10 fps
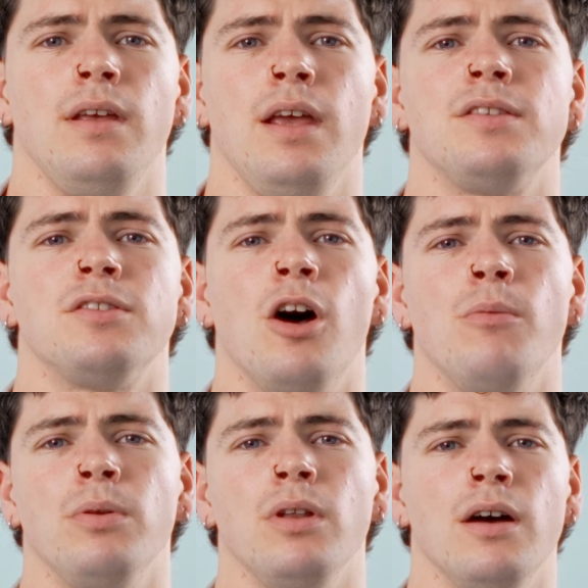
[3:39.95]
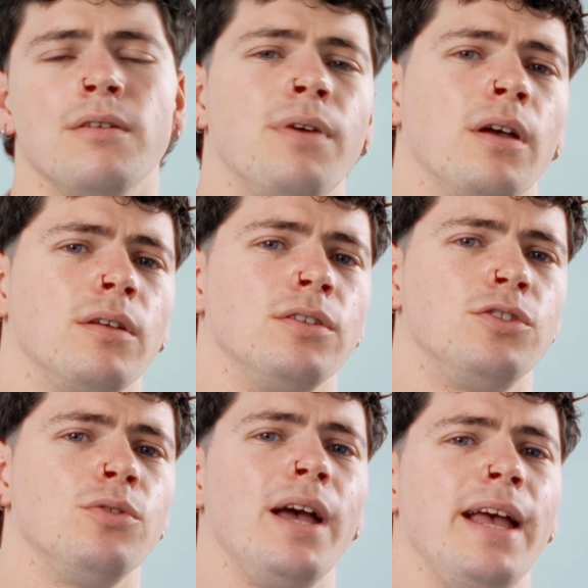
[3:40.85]
example of,
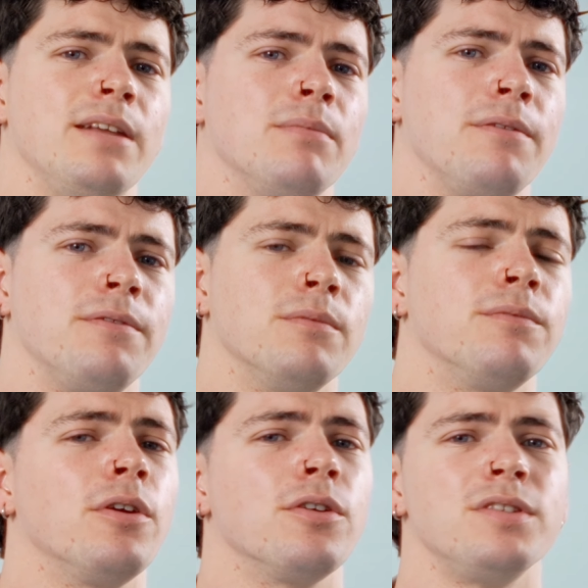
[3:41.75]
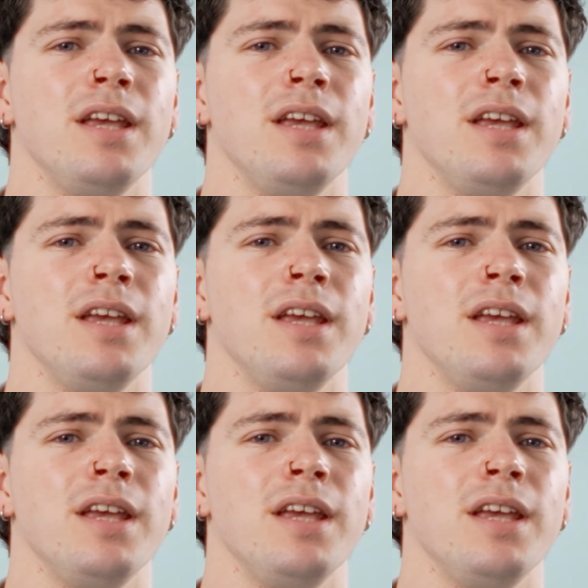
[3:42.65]
do I edit my film photos?